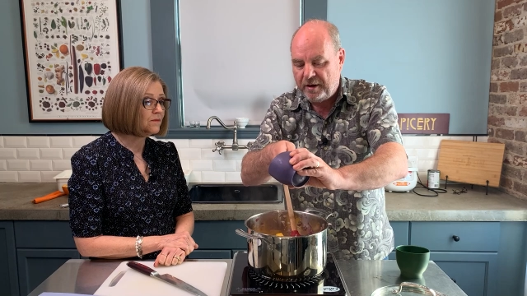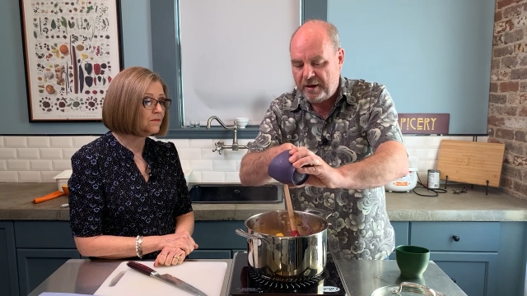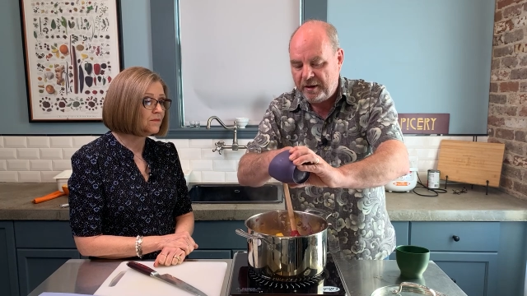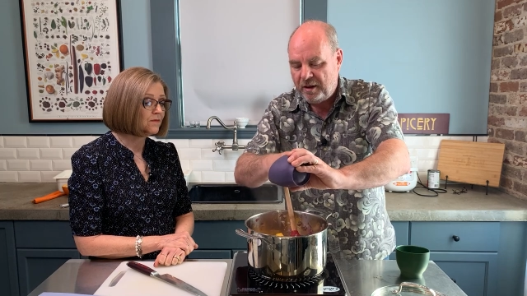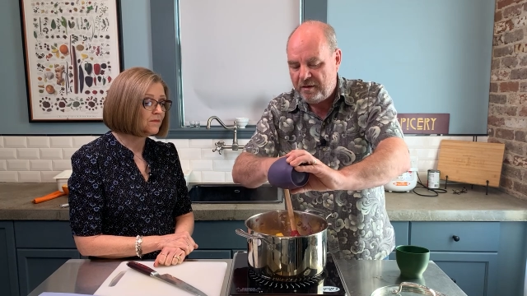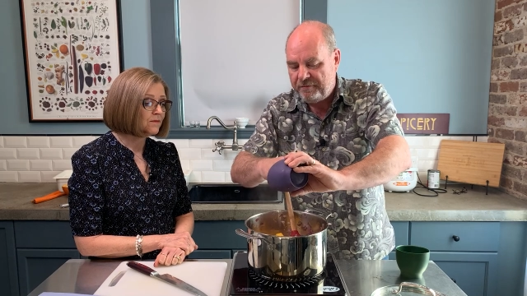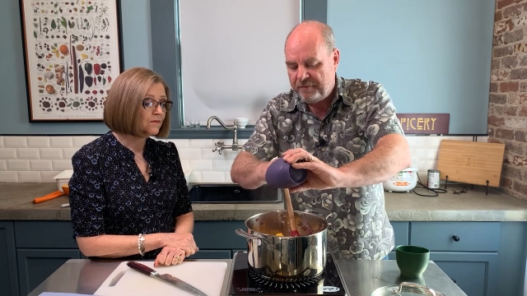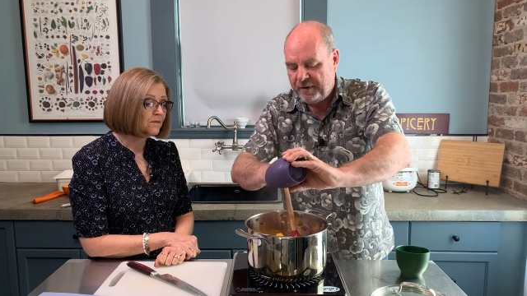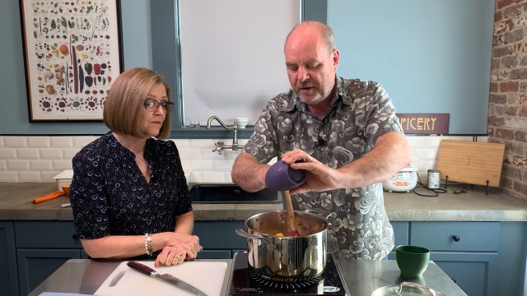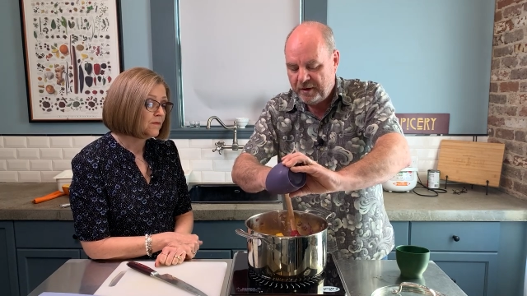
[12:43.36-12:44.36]
Speaker 1: I love
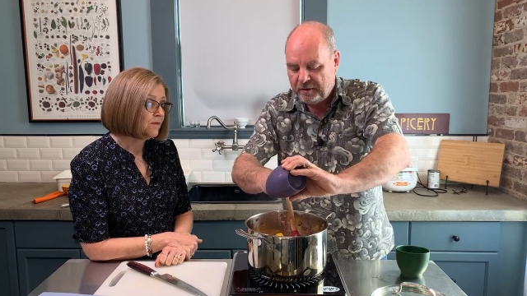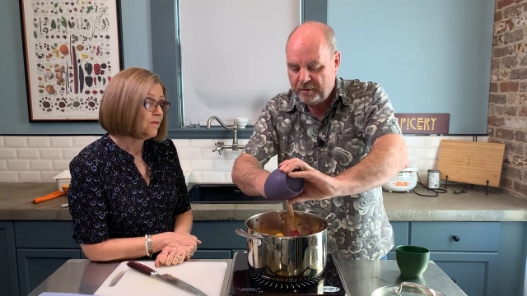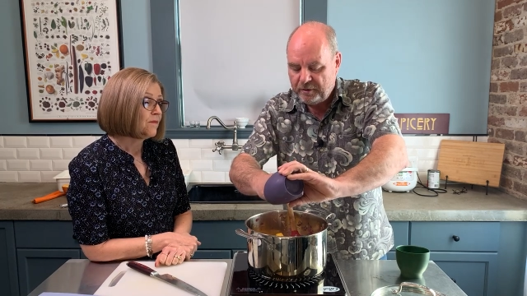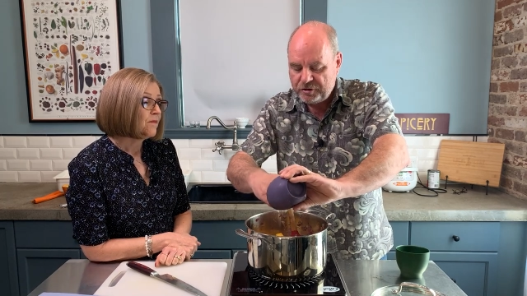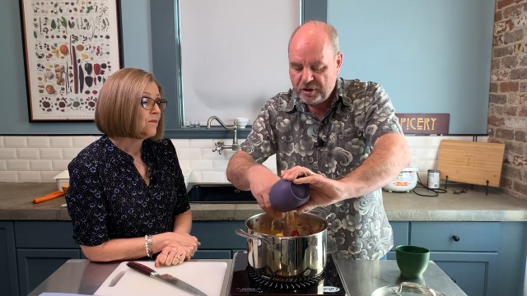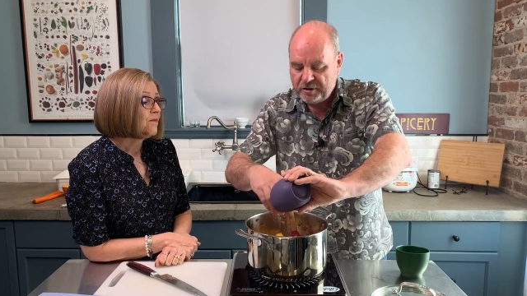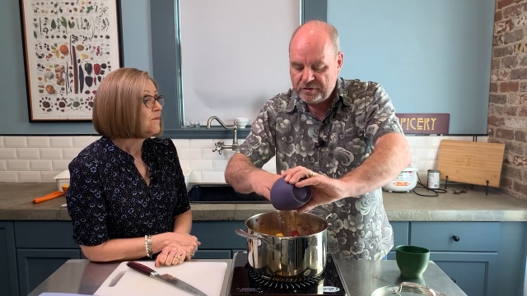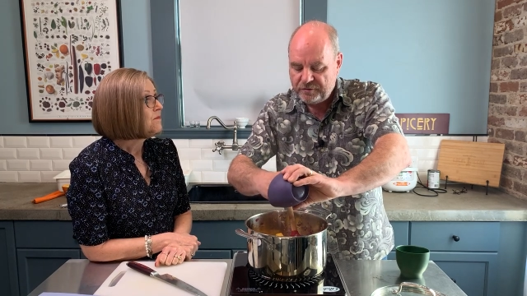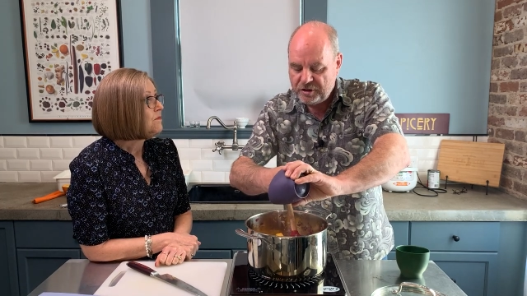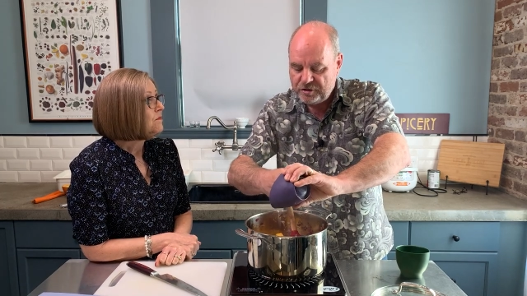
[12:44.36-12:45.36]
little chunks
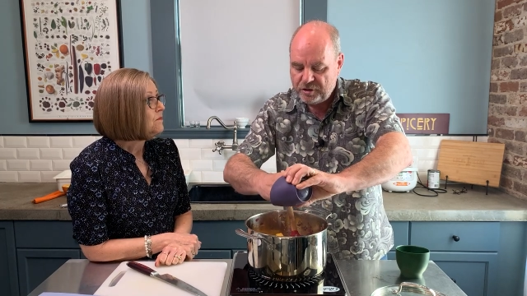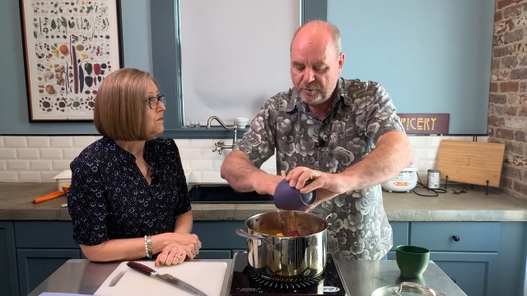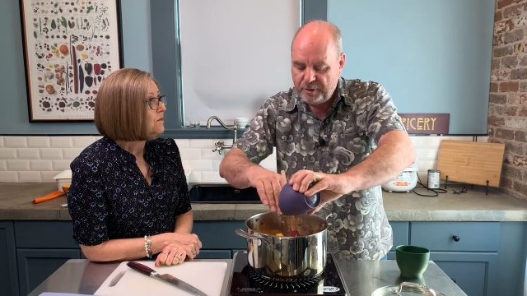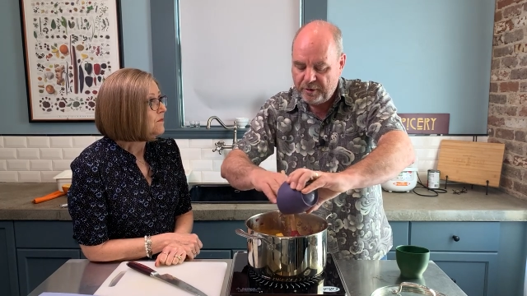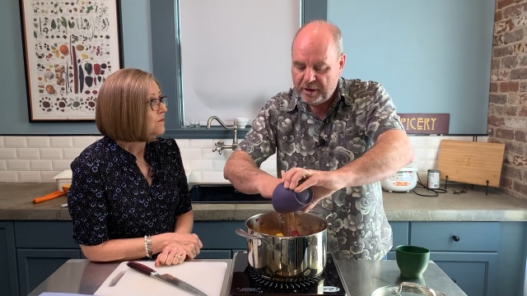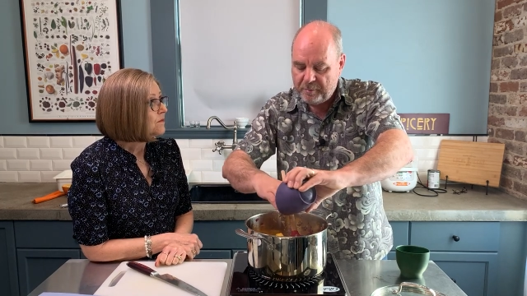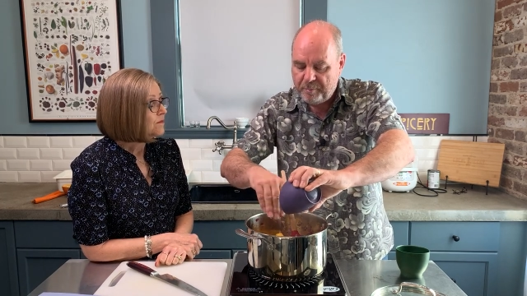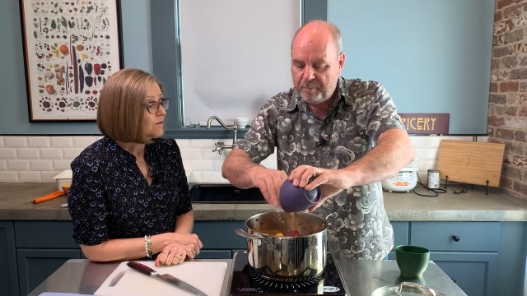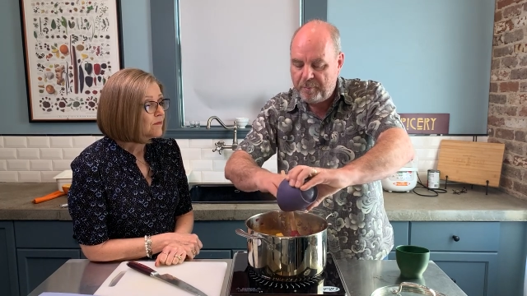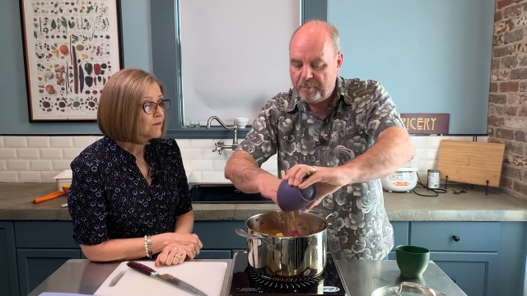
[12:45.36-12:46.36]
of ginger where you'll get
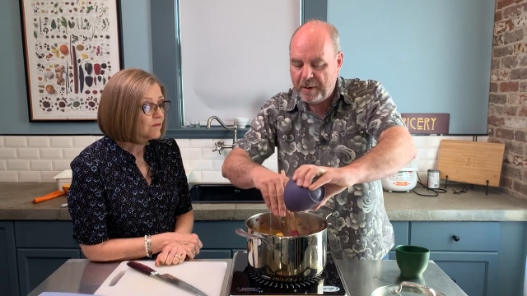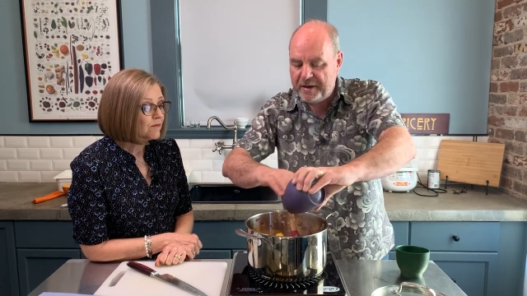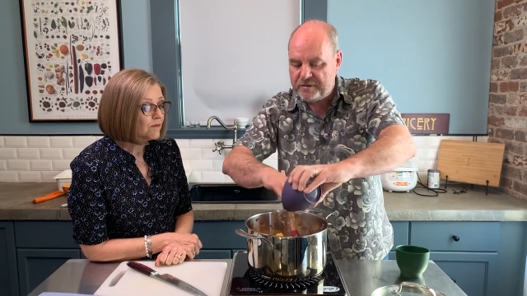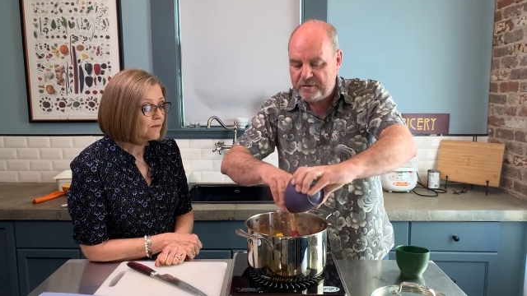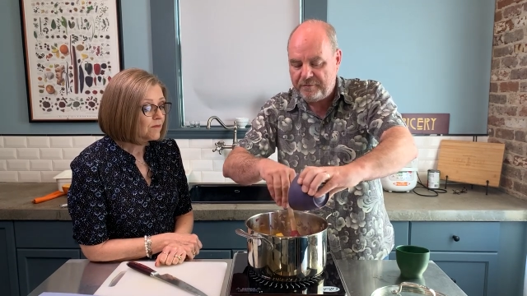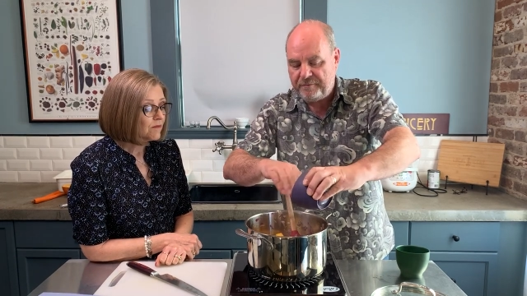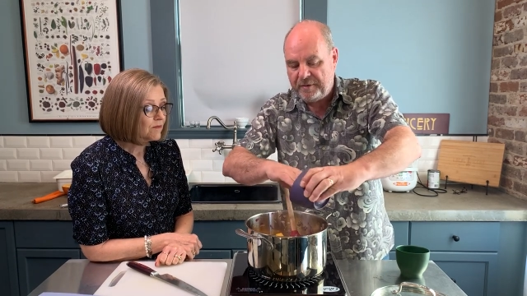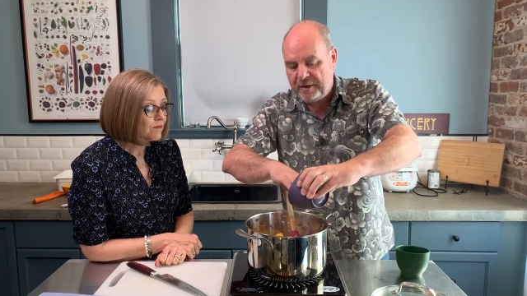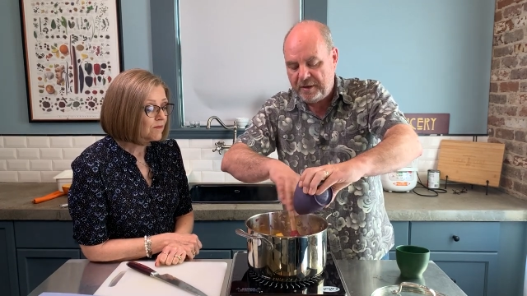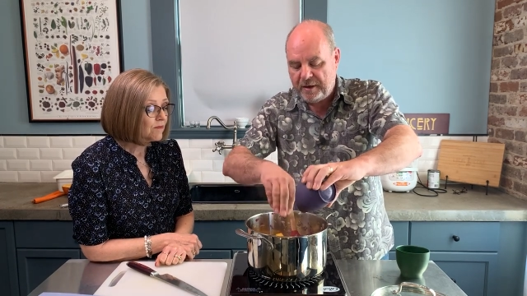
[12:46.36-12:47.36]
bites of,
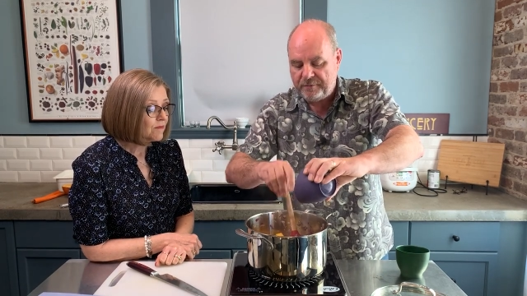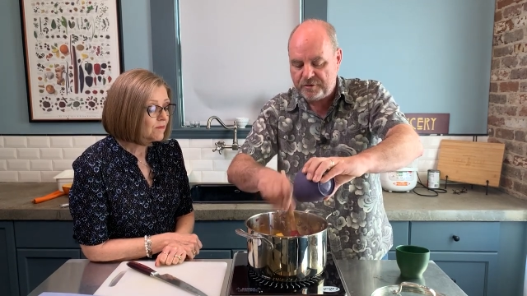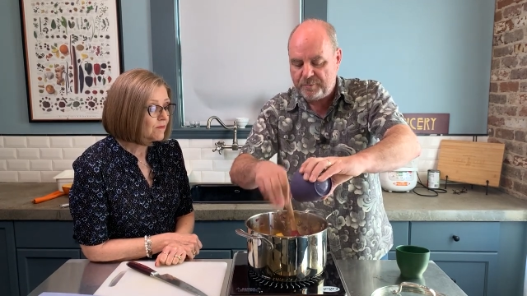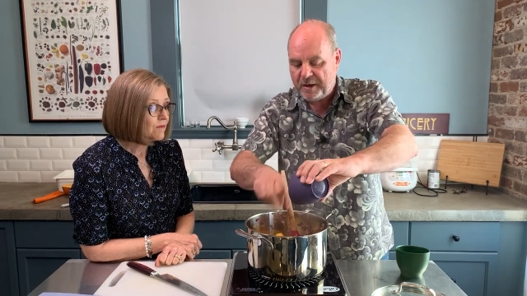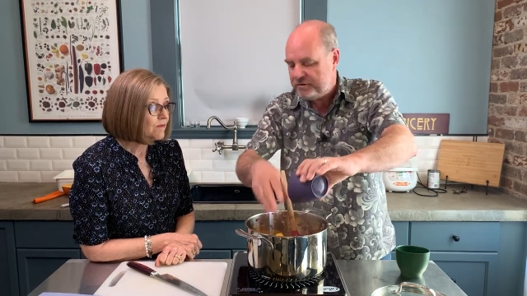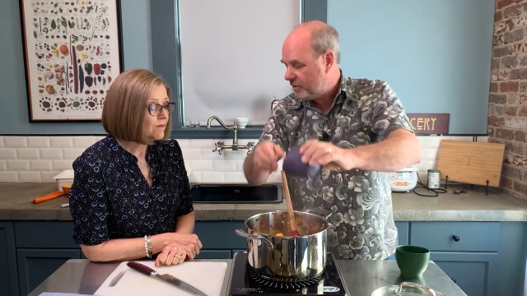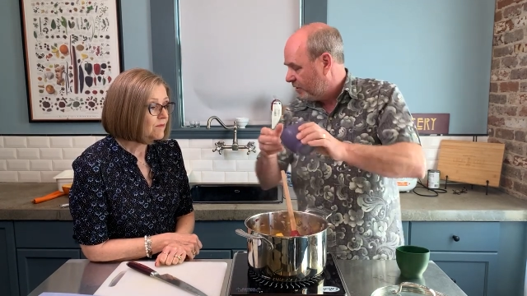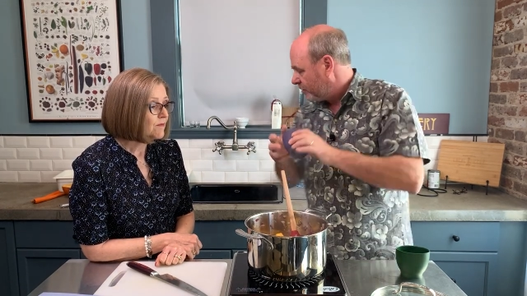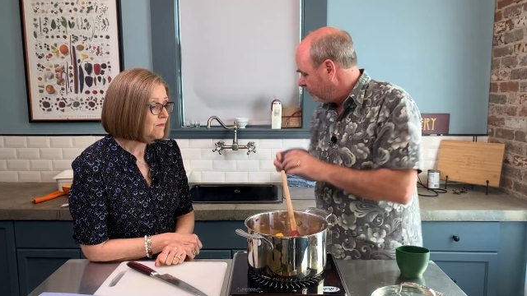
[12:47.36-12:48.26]
uh, of spiciness and